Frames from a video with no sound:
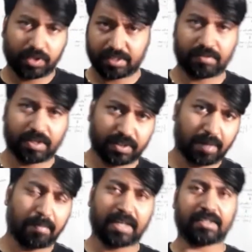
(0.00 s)
when we
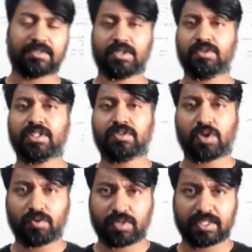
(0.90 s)
combine solute and
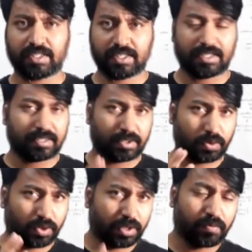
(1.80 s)
solvent, the
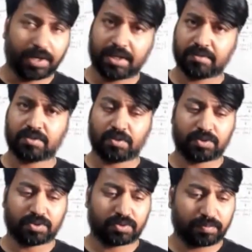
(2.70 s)
total weight of the solution
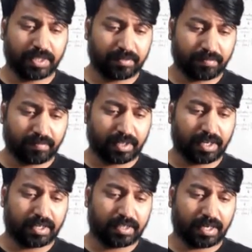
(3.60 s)
should be
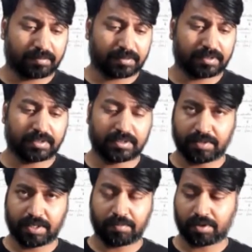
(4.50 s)
100 grams. This is very
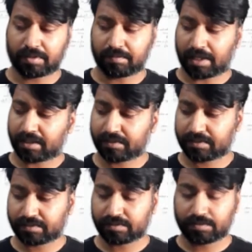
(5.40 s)
important part.
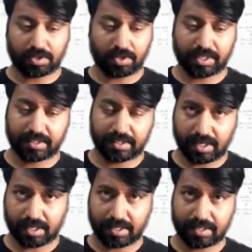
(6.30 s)
We are not taking a
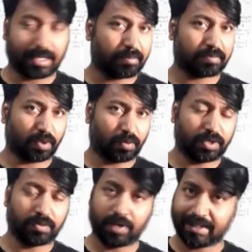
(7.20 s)
100 gram of solvent,
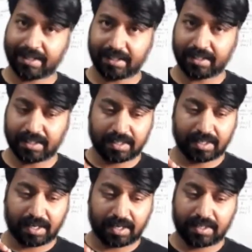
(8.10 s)
we are taking
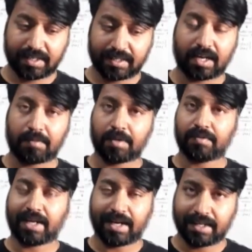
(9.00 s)
100 gram of
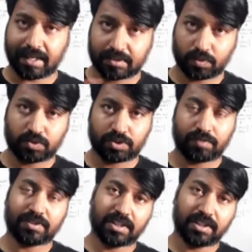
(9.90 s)
entire solution,
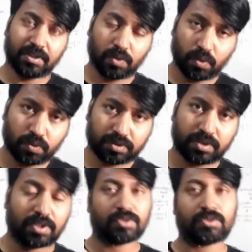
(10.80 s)
which includes
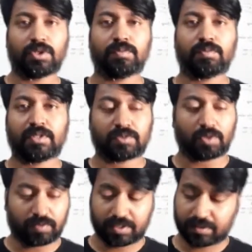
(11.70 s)
solute plus solvent.